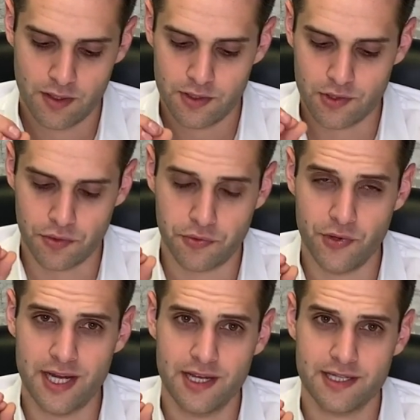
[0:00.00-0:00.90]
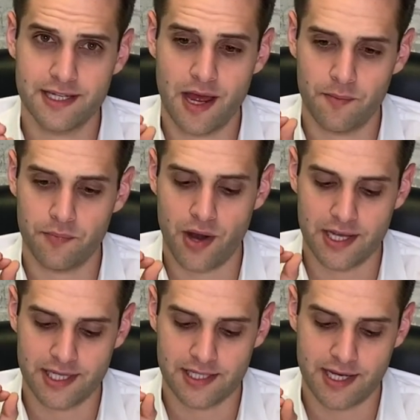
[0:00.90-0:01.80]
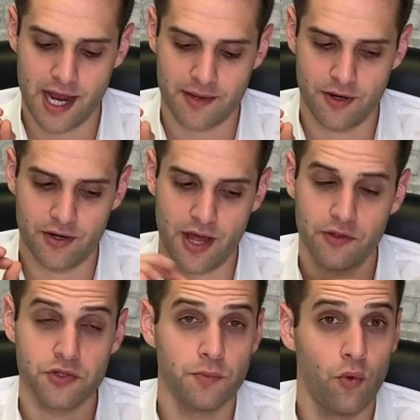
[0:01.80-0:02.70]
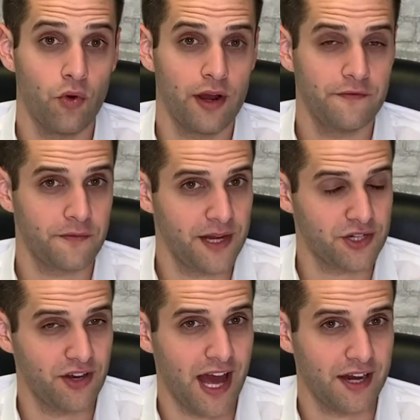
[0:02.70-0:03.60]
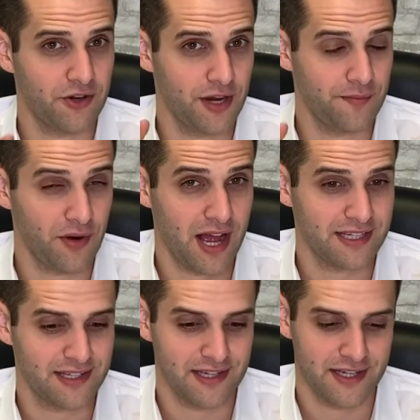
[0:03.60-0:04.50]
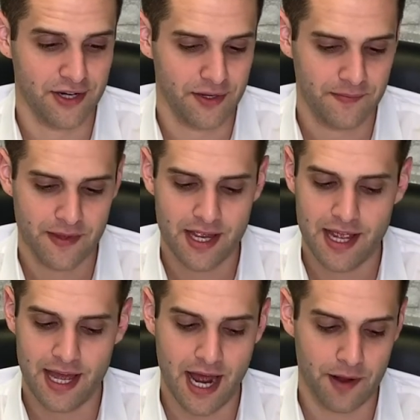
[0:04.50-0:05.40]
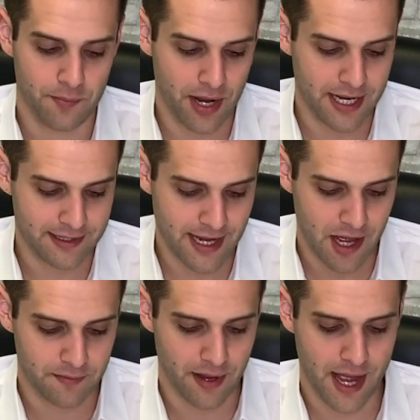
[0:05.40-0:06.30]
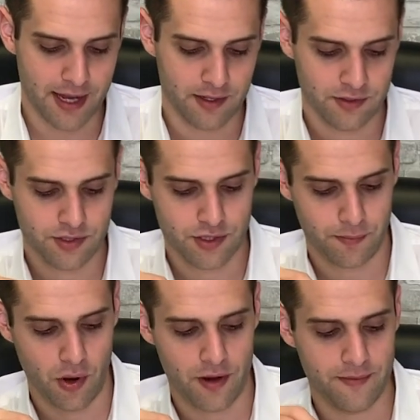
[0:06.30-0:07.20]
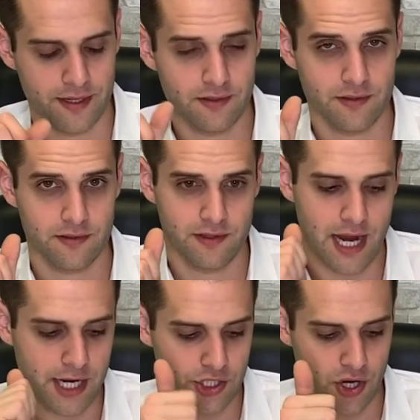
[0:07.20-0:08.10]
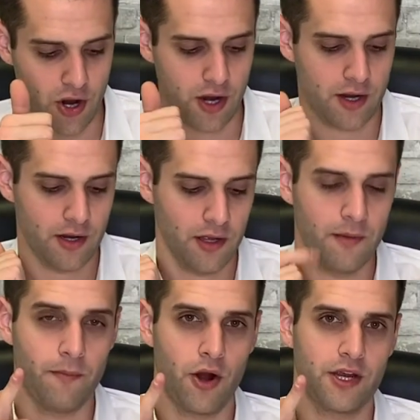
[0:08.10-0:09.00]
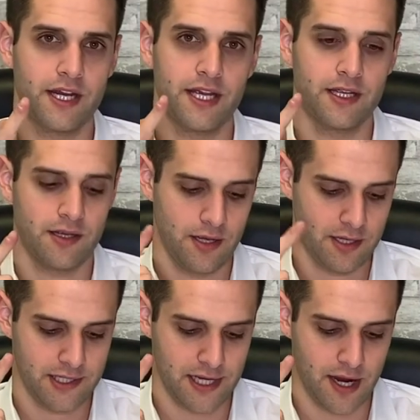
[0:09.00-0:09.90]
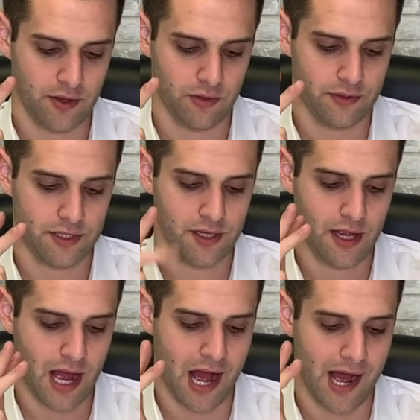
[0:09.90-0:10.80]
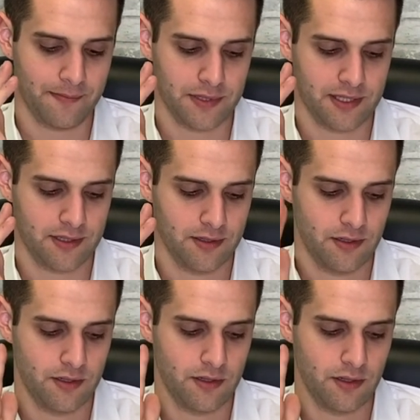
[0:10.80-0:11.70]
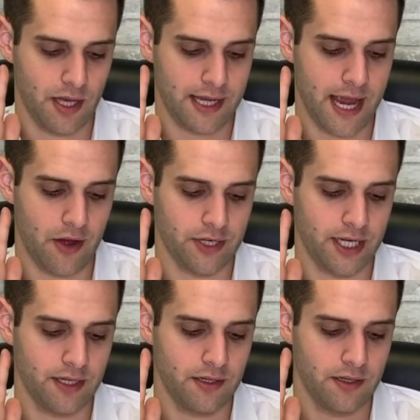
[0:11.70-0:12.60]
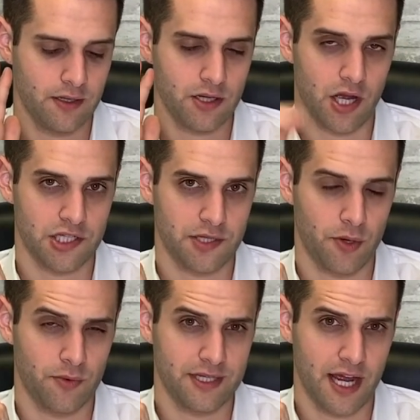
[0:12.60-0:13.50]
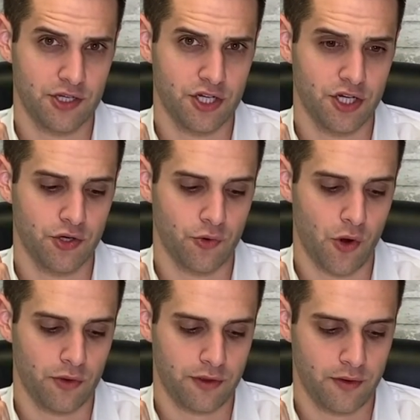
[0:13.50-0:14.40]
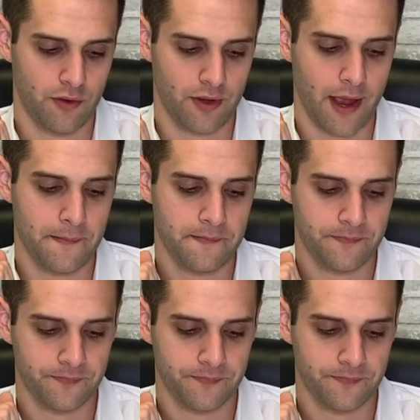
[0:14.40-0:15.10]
So three-step process documenter. Now there's more information on how to create processes here and how to break it down by department, H R, marketing, sales, ops, accounting, customer retention, and growth, okay?